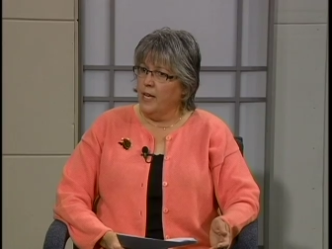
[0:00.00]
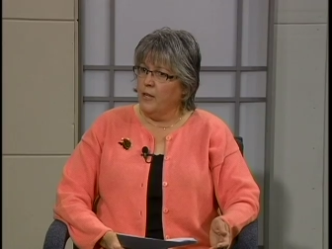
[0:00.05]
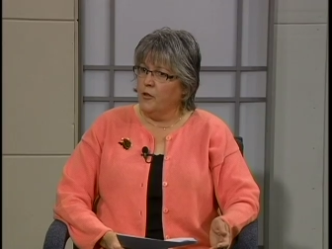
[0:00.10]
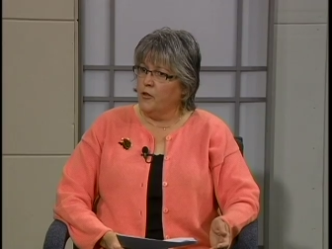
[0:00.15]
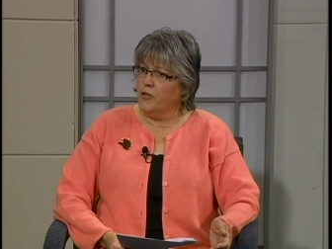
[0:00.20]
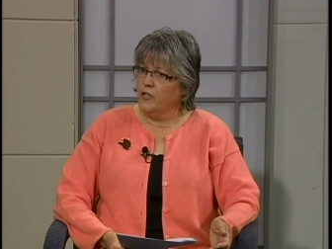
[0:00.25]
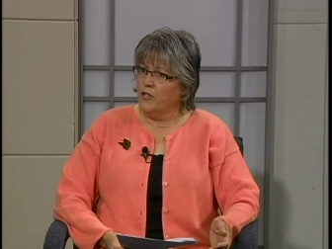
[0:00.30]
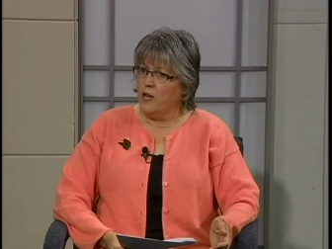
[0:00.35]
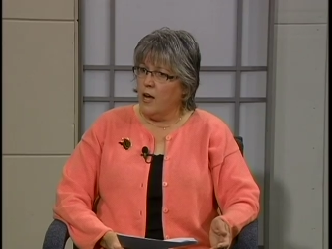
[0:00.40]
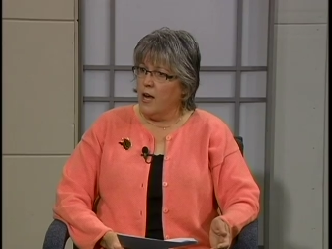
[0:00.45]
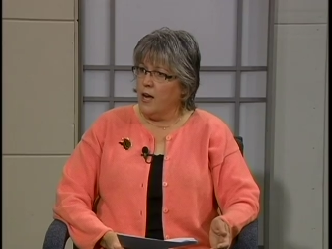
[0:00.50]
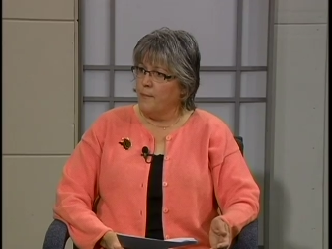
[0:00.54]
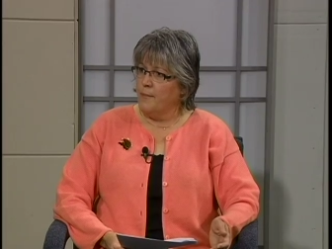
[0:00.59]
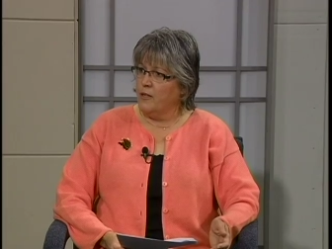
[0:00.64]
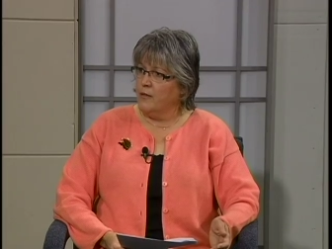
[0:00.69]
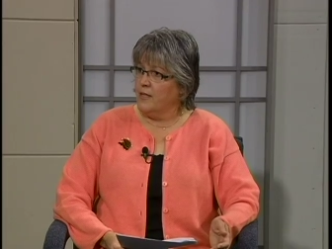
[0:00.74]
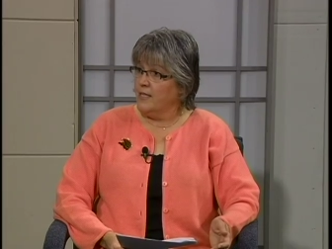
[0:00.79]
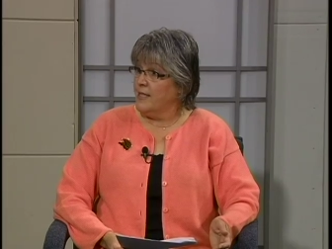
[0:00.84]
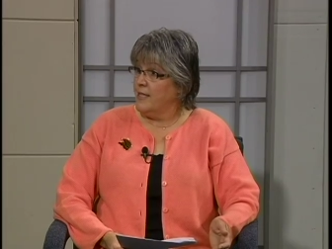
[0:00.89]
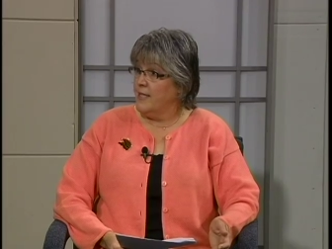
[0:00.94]
and you can talk
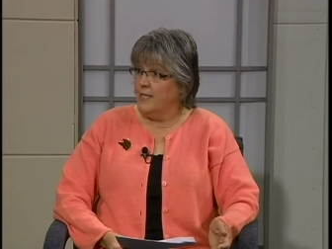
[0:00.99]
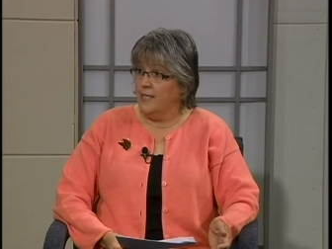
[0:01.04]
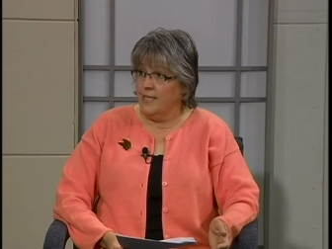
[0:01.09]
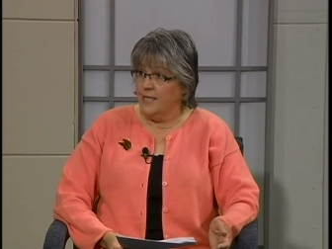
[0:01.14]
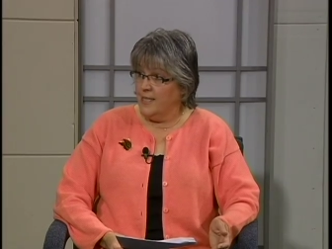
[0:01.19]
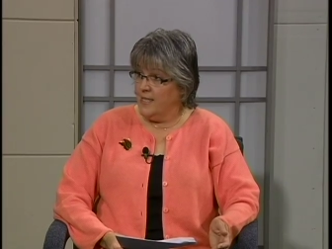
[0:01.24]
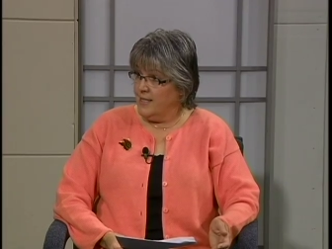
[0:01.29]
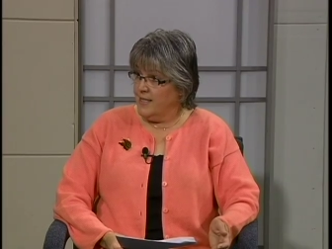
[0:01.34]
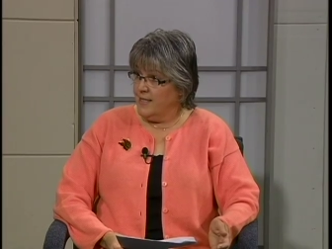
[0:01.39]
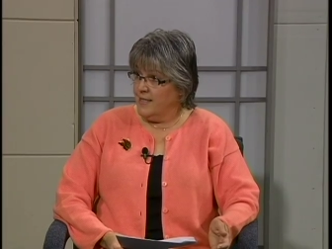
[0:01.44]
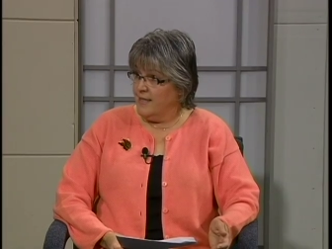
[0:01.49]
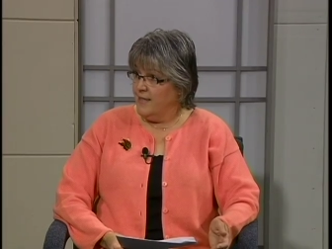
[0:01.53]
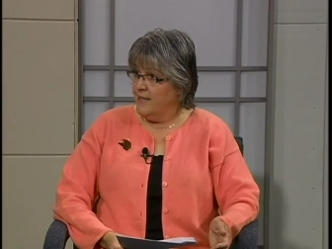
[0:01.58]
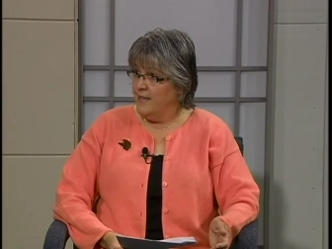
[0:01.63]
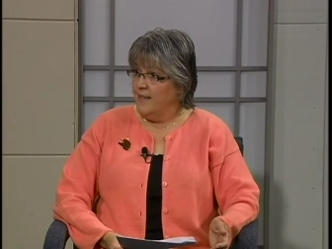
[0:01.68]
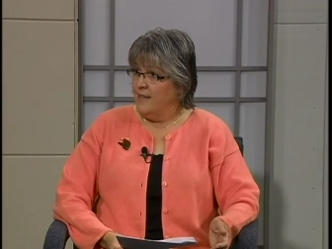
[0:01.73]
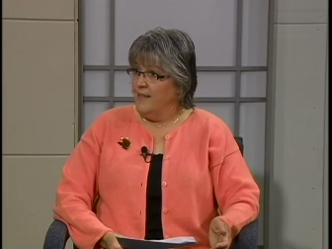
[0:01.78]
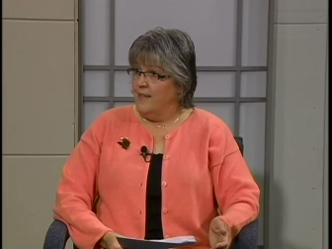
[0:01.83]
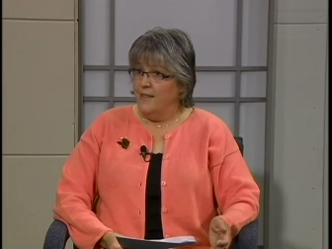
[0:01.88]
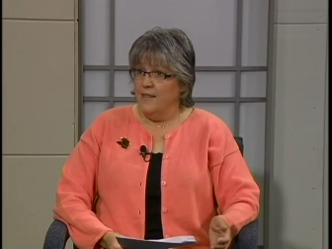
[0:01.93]
about statistics.
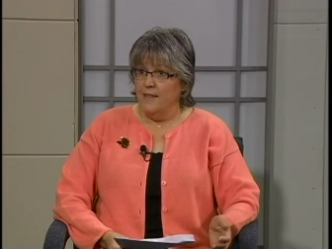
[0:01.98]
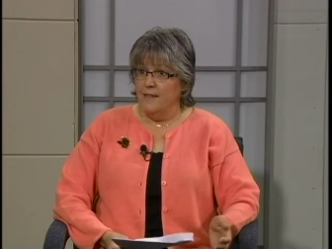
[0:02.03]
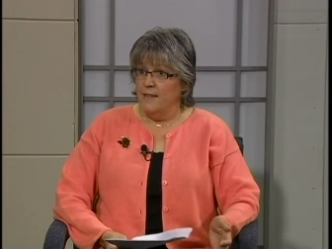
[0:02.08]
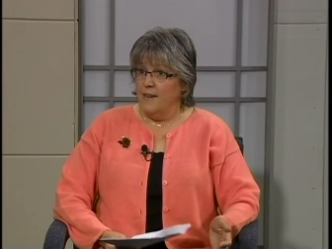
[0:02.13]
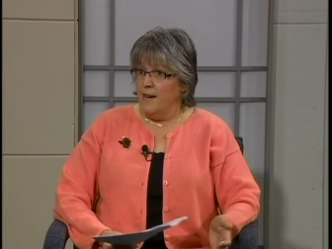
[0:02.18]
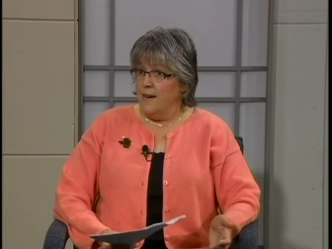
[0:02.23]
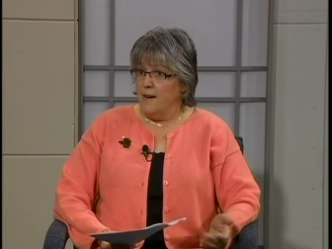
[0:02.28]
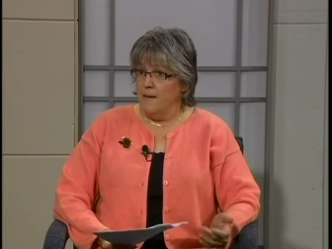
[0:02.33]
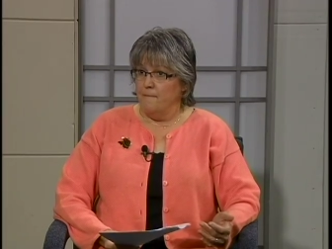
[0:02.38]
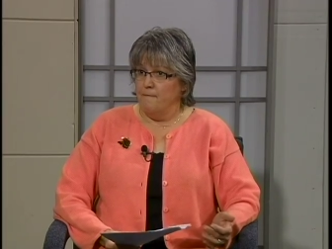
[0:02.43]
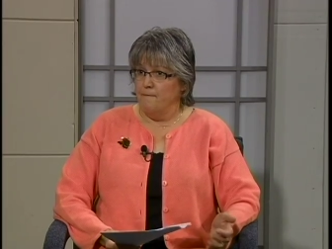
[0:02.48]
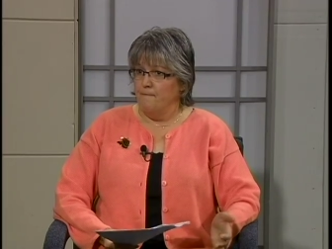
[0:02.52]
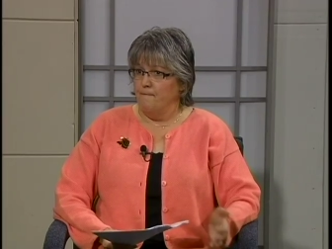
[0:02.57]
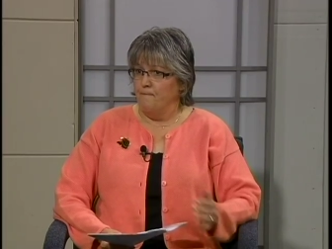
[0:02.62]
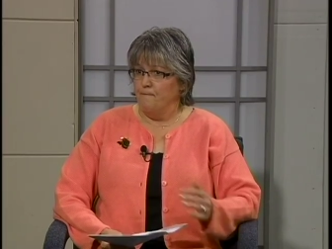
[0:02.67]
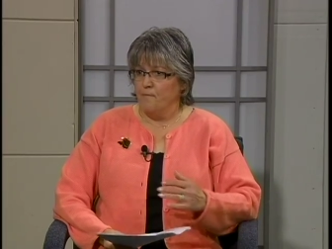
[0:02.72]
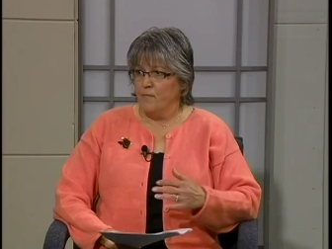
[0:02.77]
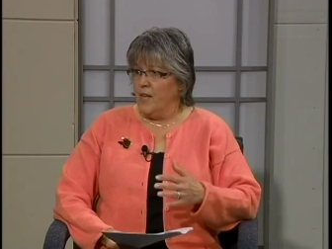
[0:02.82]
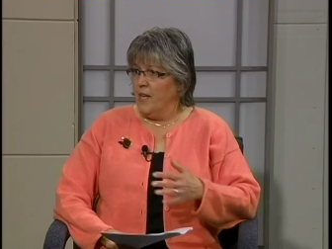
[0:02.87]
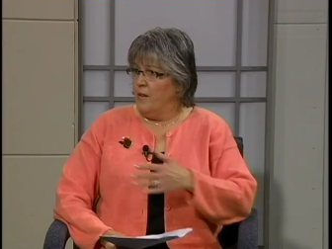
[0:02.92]

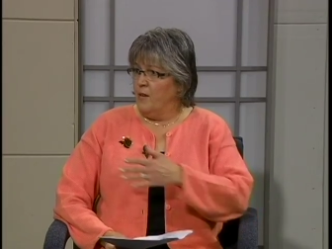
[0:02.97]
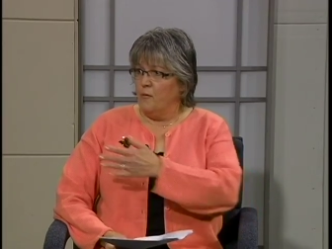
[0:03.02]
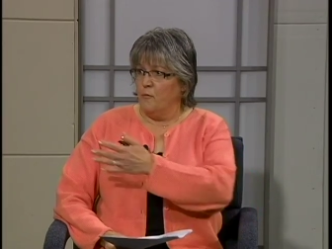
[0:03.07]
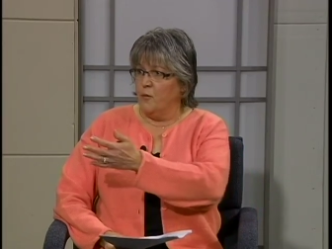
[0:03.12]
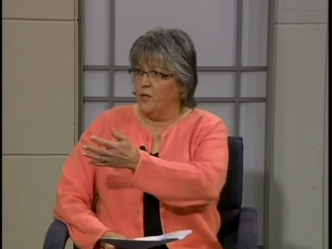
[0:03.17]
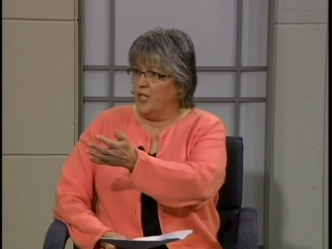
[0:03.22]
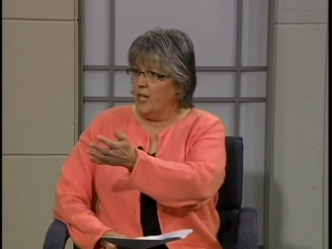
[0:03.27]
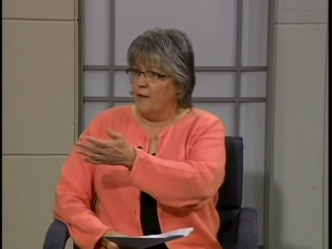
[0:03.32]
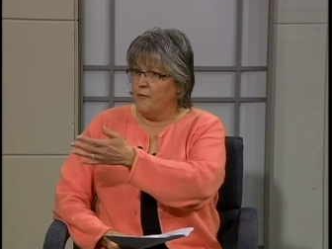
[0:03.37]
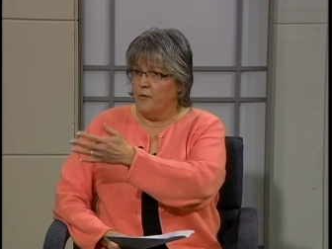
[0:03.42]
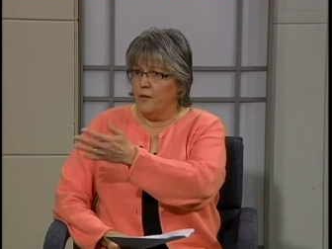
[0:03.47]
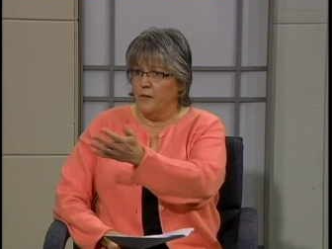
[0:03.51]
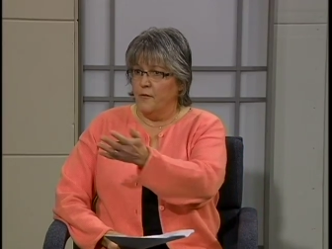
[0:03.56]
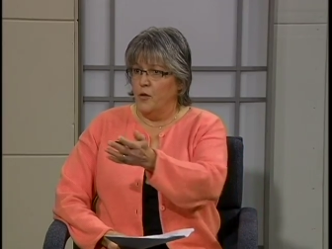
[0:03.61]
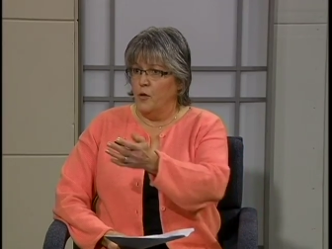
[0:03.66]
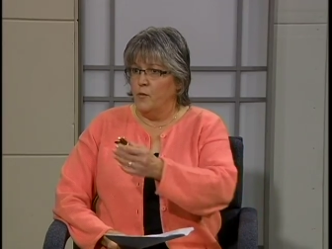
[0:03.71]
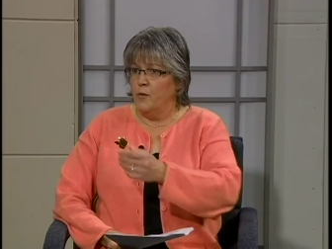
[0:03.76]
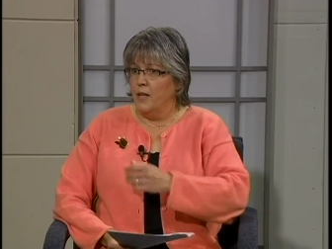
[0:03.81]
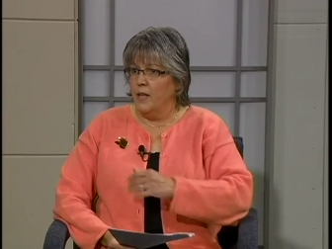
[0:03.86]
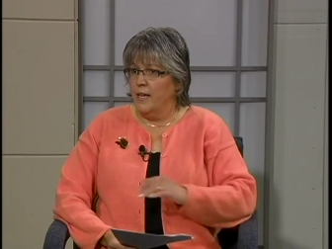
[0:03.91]
Whichever of
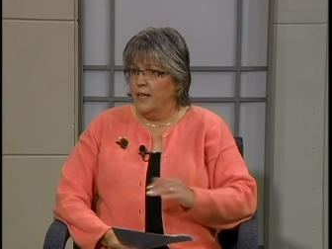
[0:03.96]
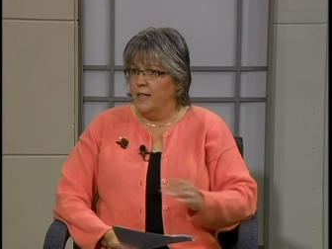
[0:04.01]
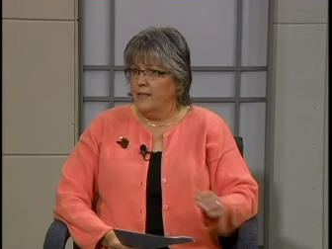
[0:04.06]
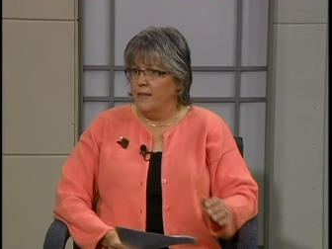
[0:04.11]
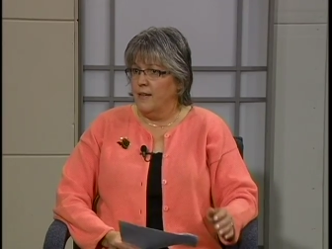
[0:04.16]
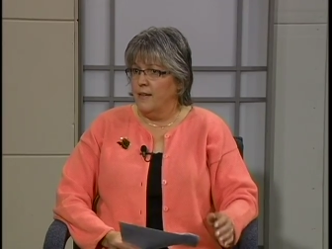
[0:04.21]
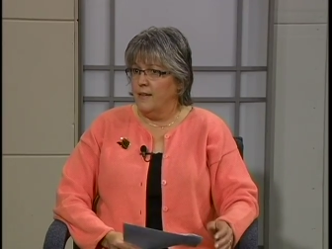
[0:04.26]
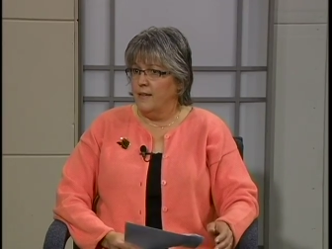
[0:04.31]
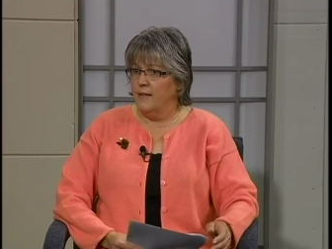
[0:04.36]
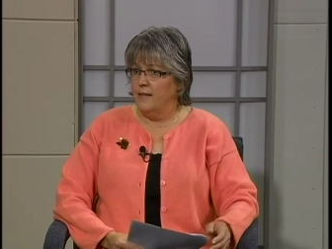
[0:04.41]
you would like to